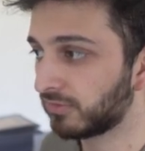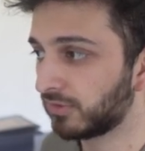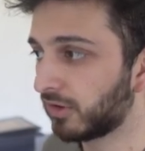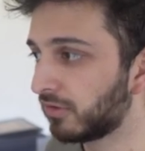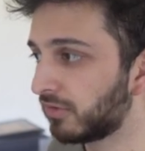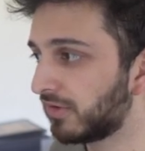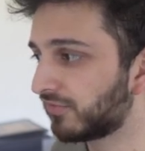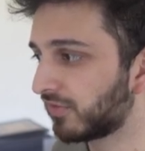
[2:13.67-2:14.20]

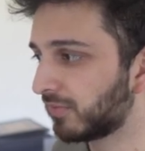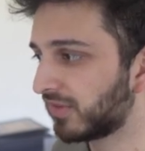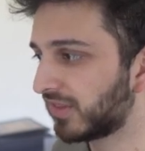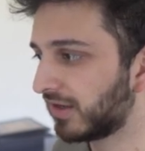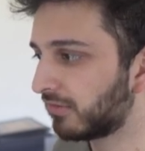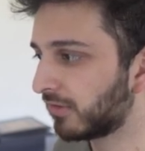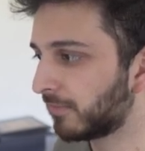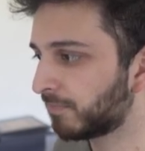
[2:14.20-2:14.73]
only from
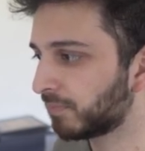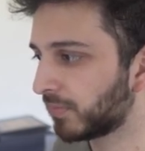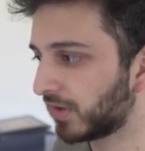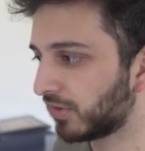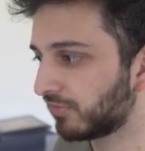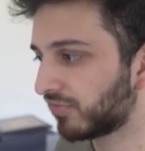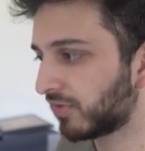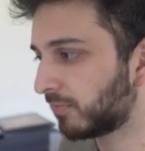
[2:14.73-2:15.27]
Ethereum,
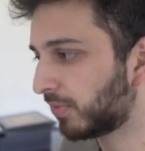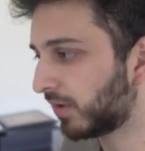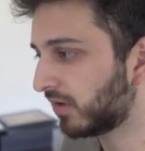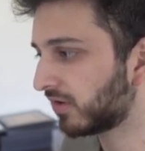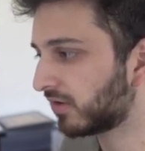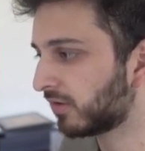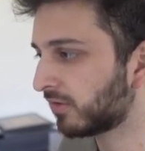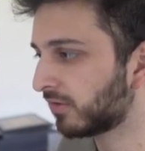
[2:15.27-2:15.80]
but from
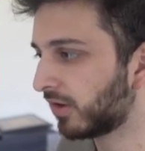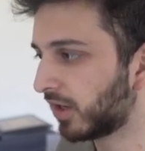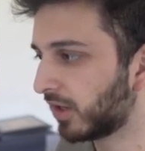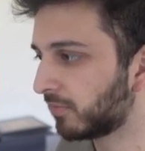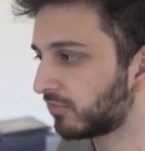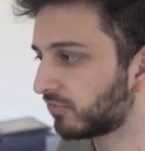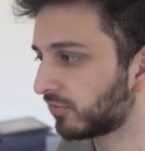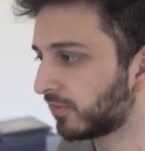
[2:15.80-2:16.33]
Polygon,
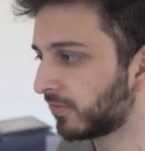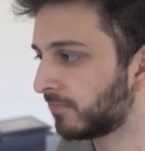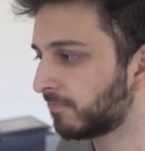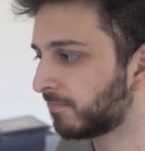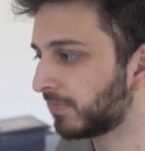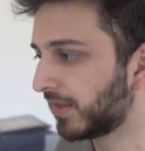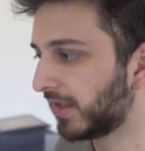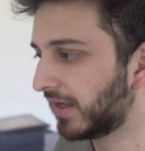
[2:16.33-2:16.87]

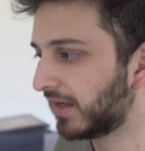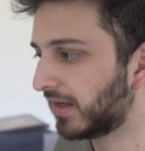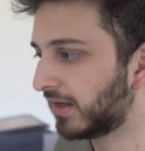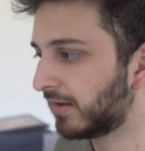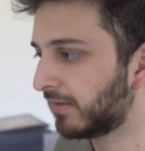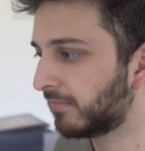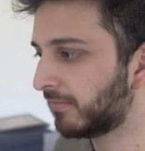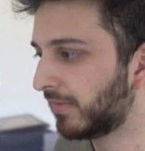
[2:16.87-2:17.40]
Arbitrum,
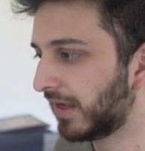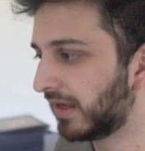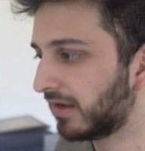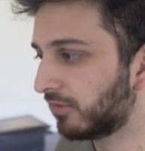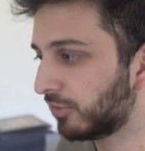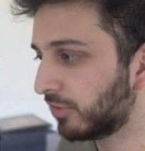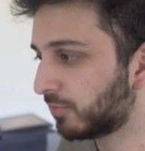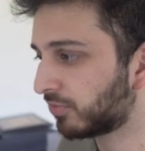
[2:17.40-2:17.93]

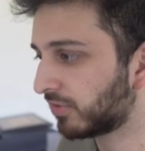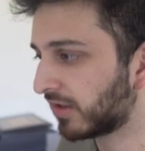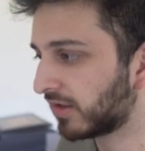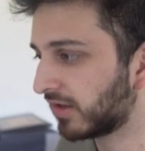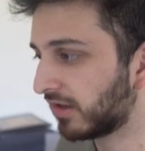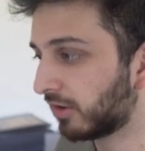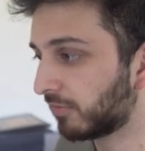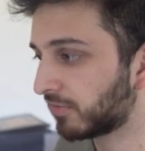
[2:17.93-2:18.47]

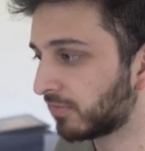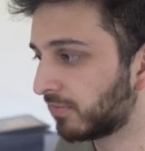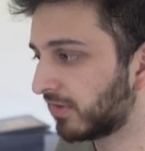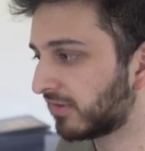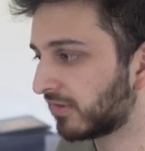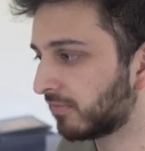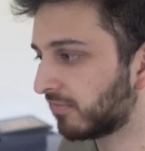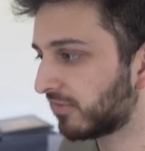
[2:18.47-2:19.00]
Loopring,
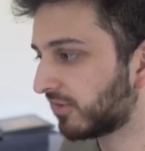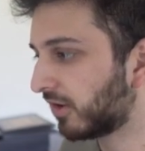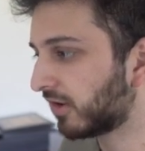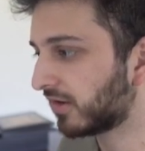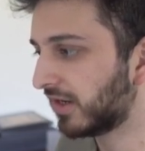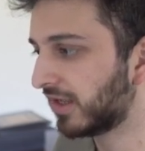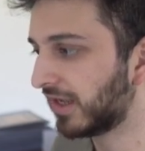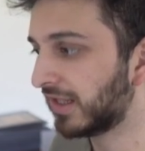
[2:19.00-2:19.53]
Optimism,
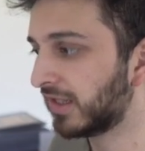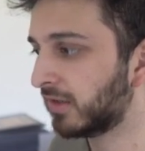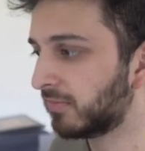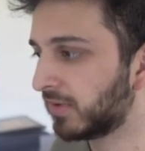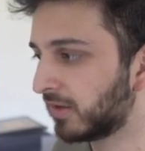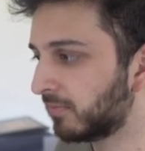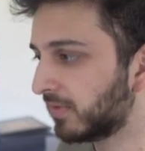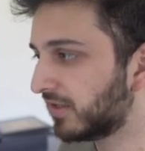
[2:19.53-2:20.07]
Starknet, and the
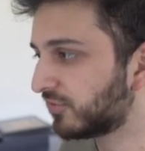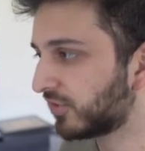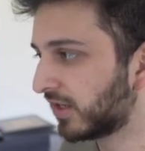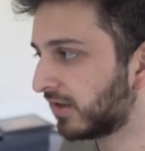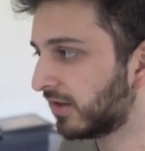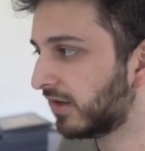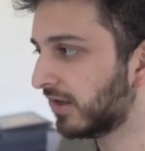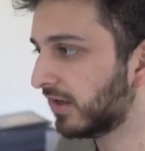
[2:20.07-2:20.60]
BNB chain.